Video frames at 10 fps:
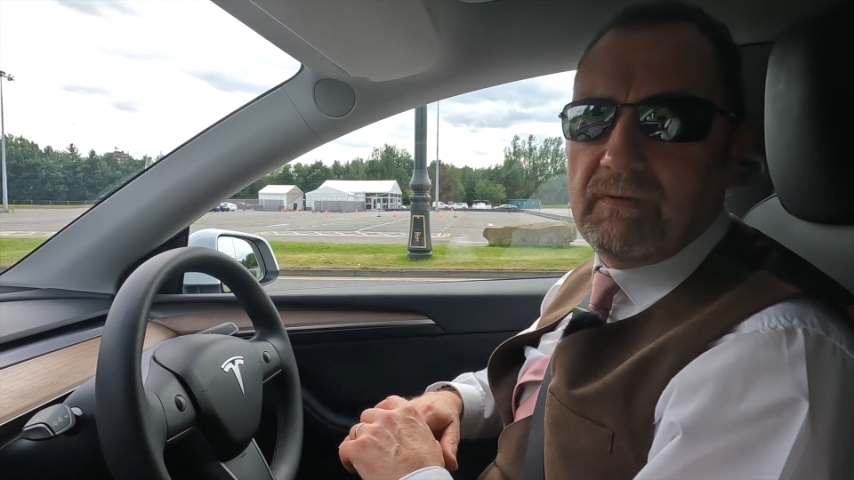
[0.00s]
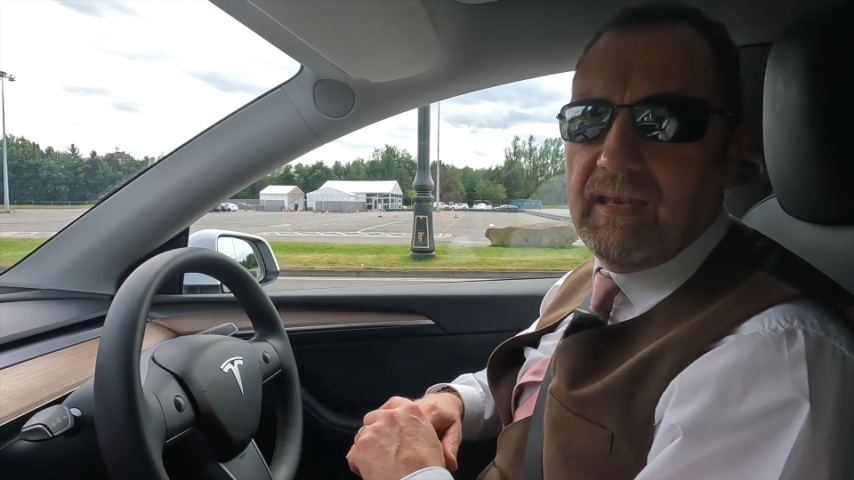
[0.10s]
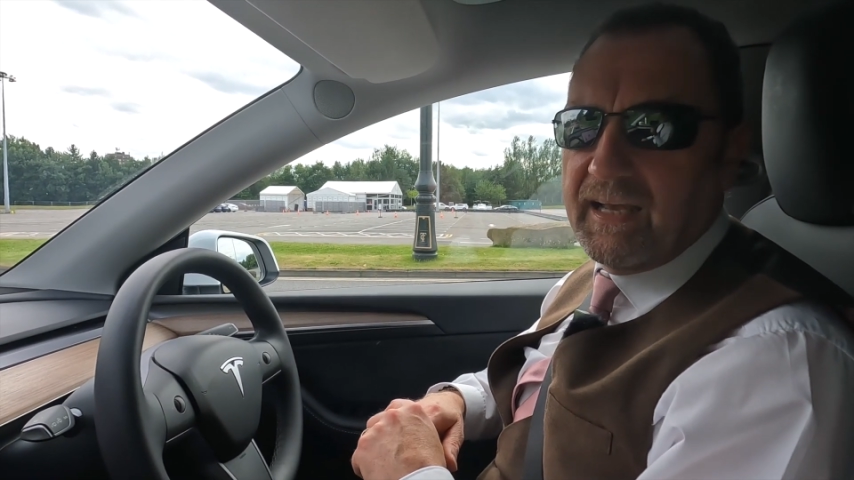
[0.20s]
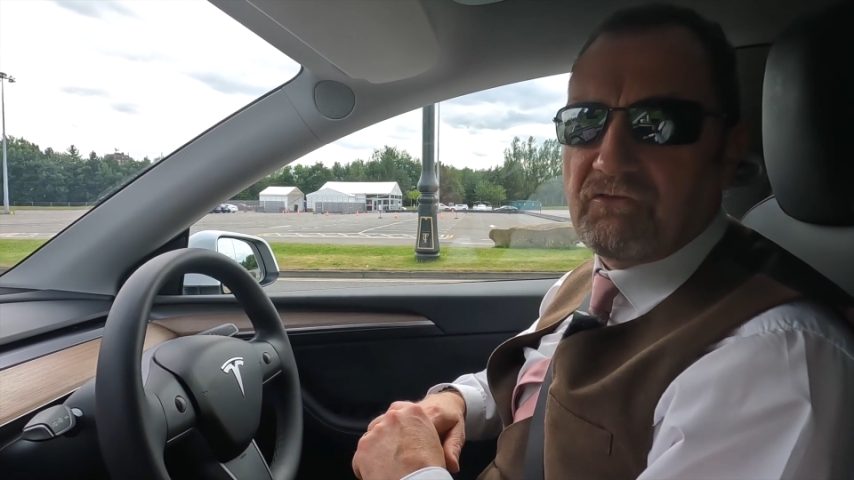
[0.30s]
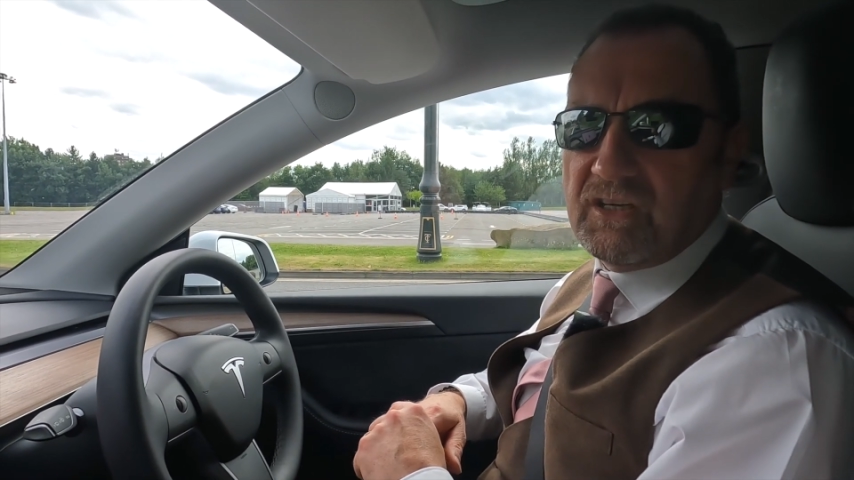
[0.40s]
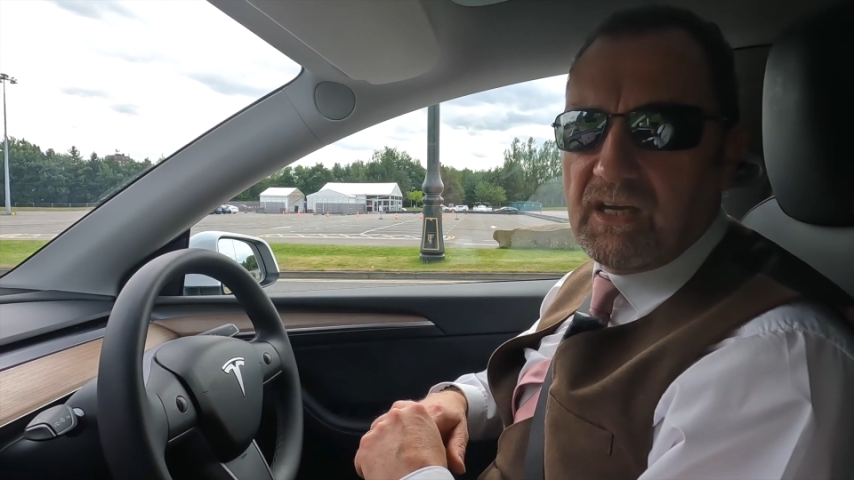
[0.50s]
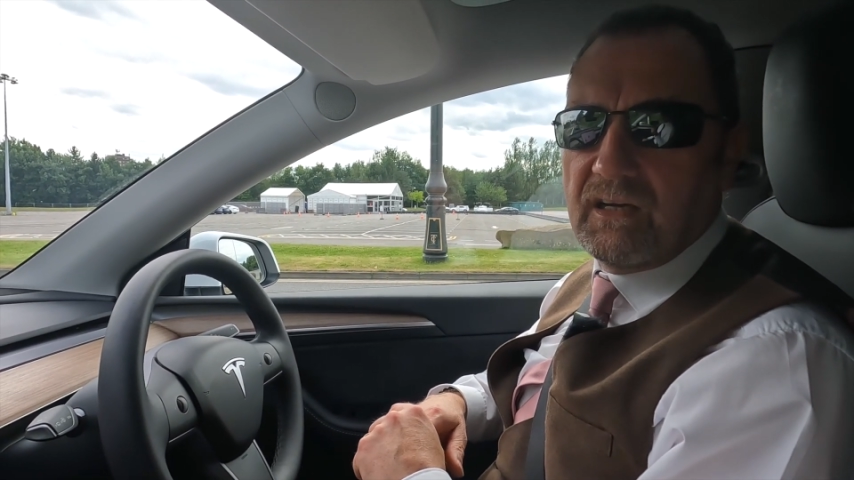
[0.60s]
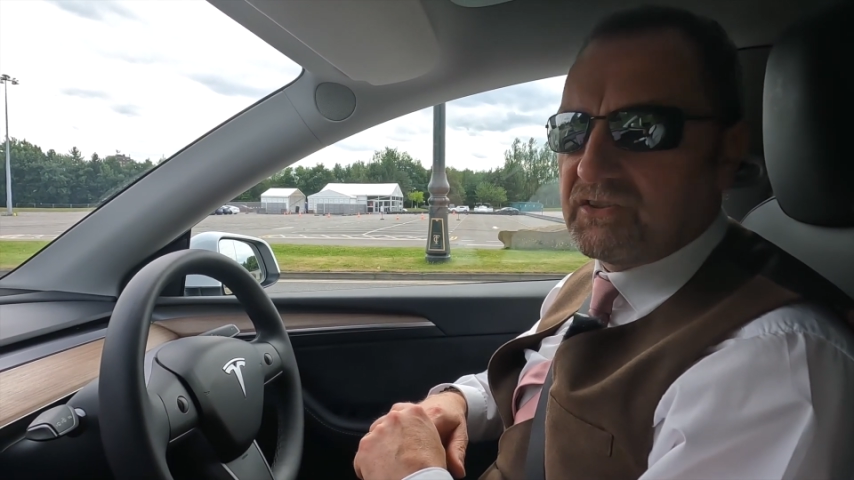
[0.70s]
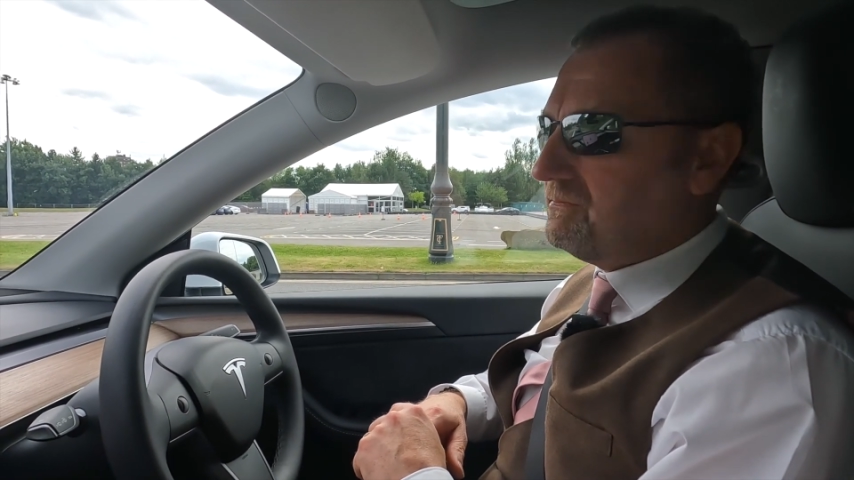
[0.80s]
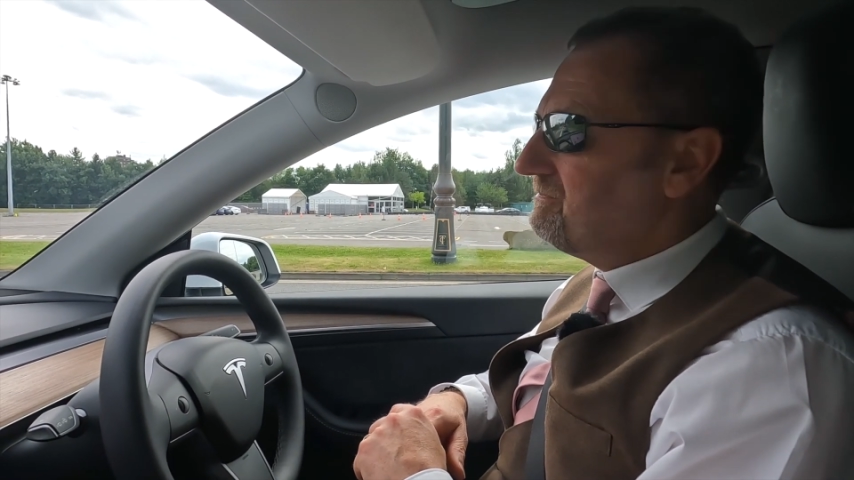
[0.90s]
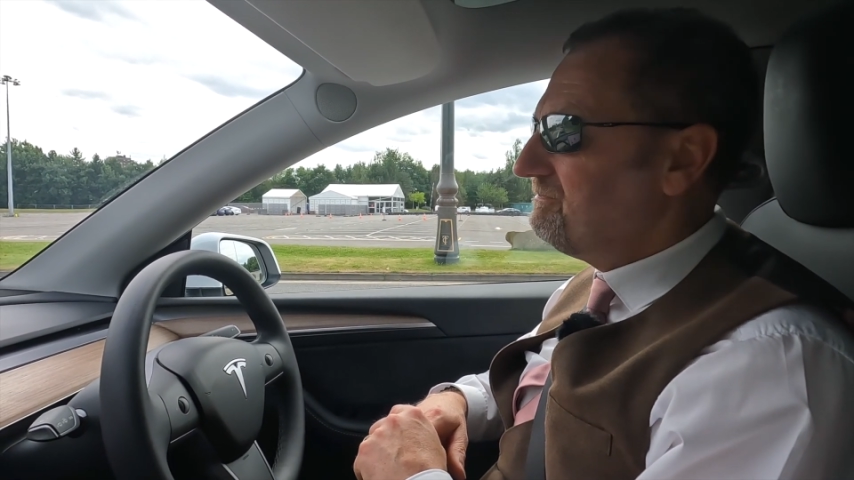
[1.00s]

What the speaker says: electric cars.